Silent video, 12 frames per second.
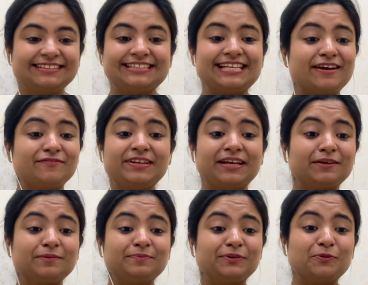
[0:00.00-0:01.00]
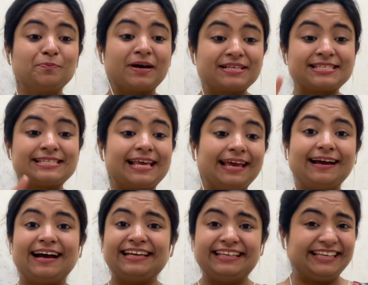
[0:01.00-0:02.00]
Death Venom, you must say,
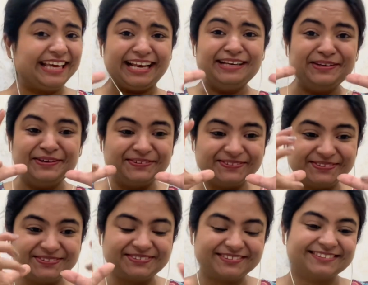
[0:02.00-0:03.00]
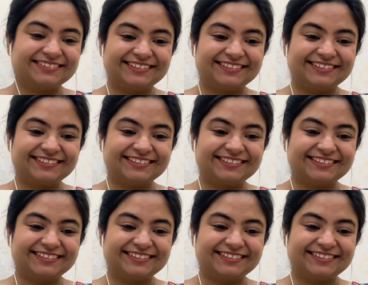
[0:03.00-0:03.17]
I kill you!